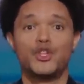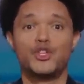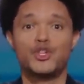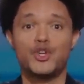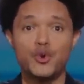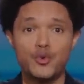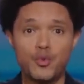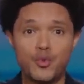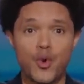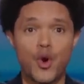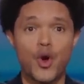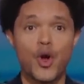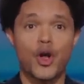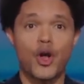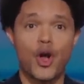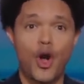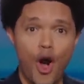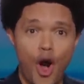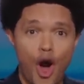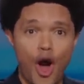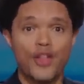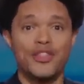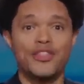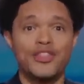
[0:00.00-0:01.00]
to work
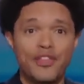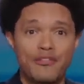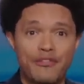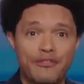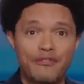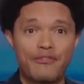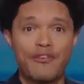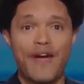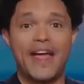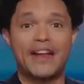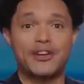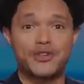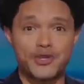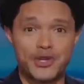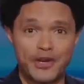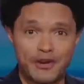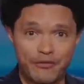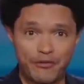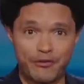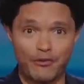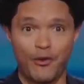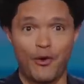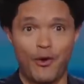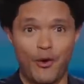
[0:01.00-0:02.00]
on the factory
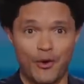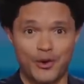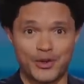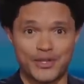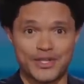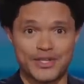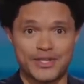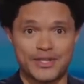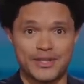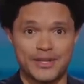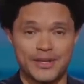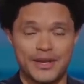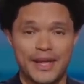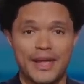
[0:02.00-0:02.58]
floors.